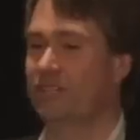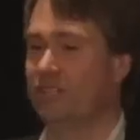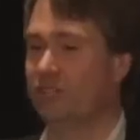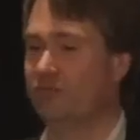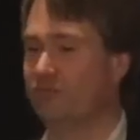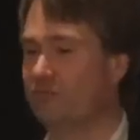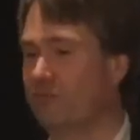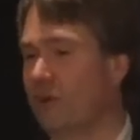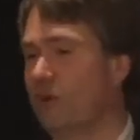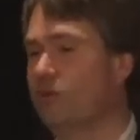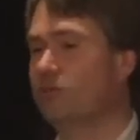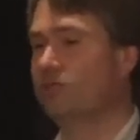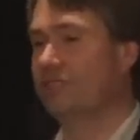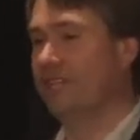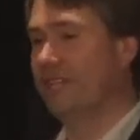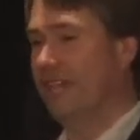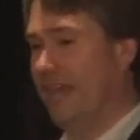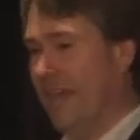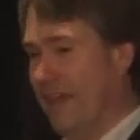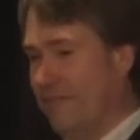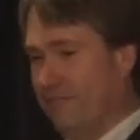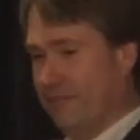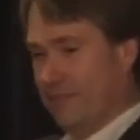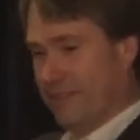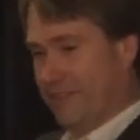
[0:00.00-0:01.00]
is rosy,
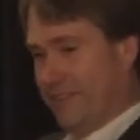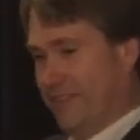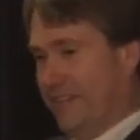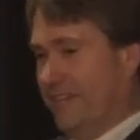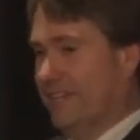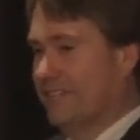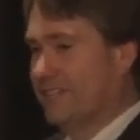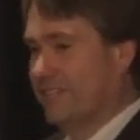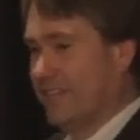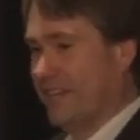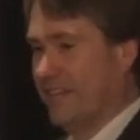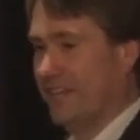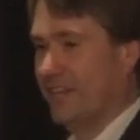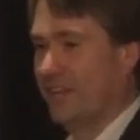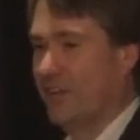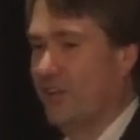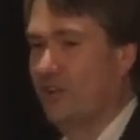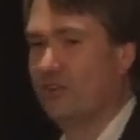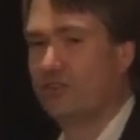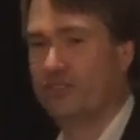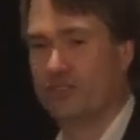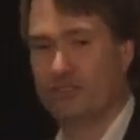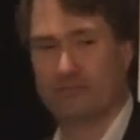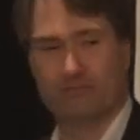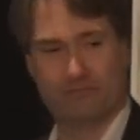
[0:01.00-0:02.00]
everything is going to
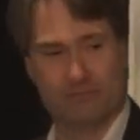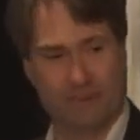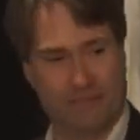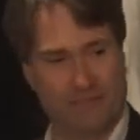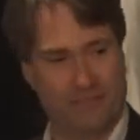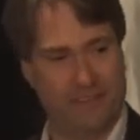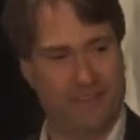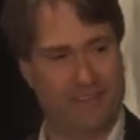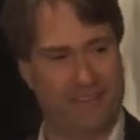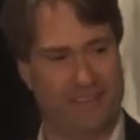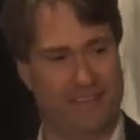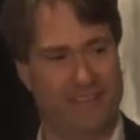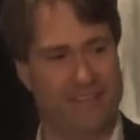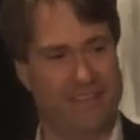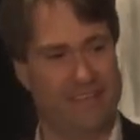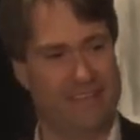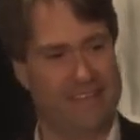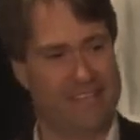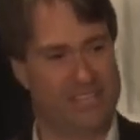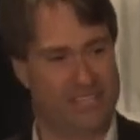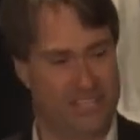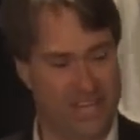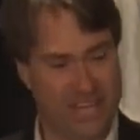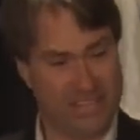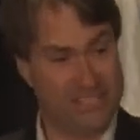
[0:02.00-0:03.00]
go terrific.
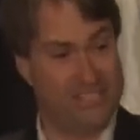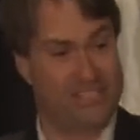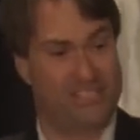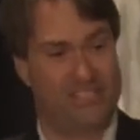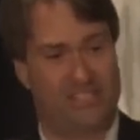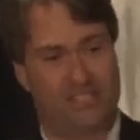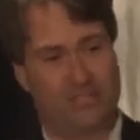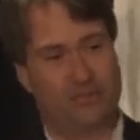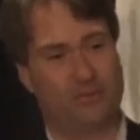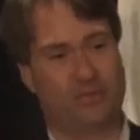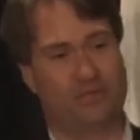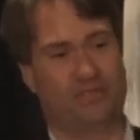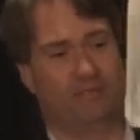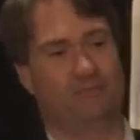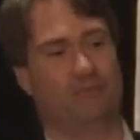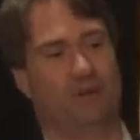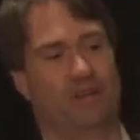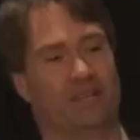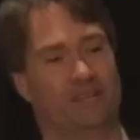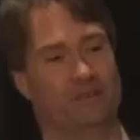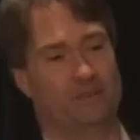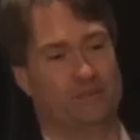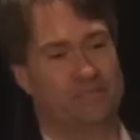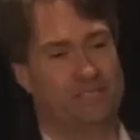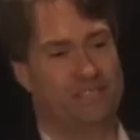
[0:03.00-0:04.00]
Just do it,
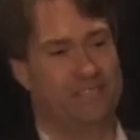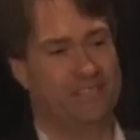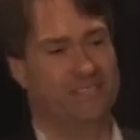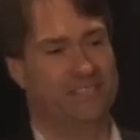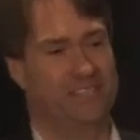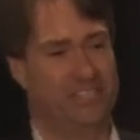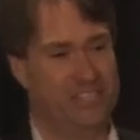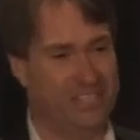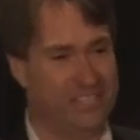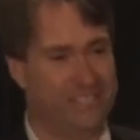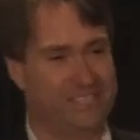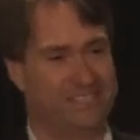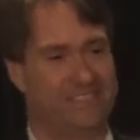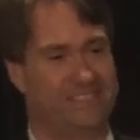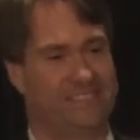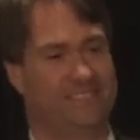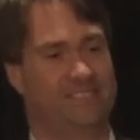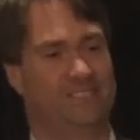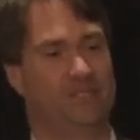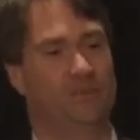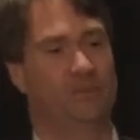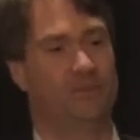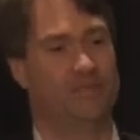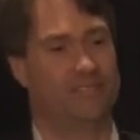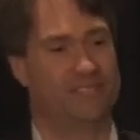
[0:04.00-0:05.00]
Michael said. Just
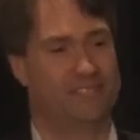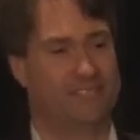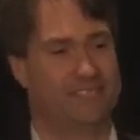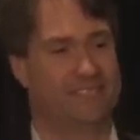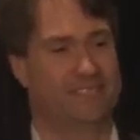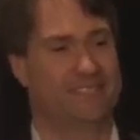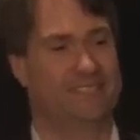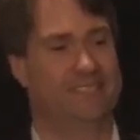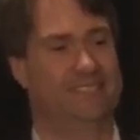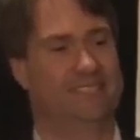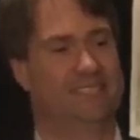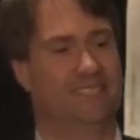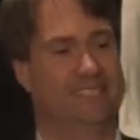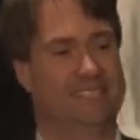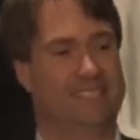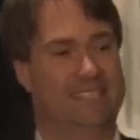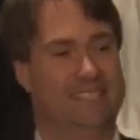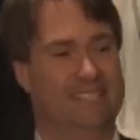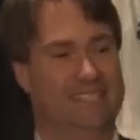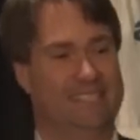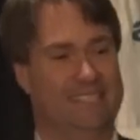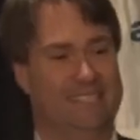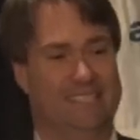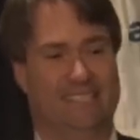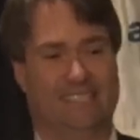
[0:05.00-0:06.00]
do it.
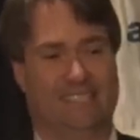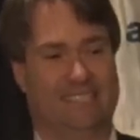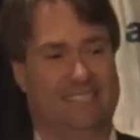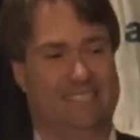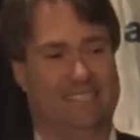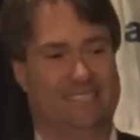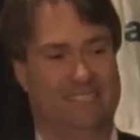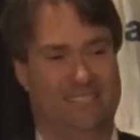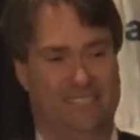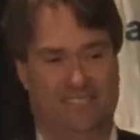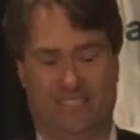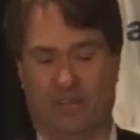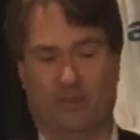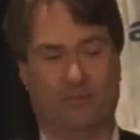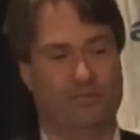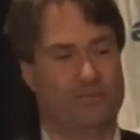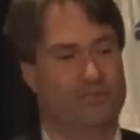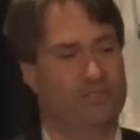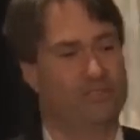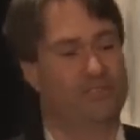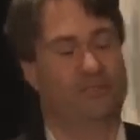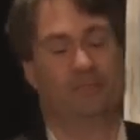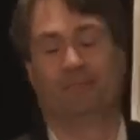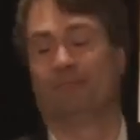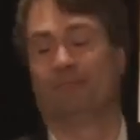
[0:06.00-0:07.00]
Don't.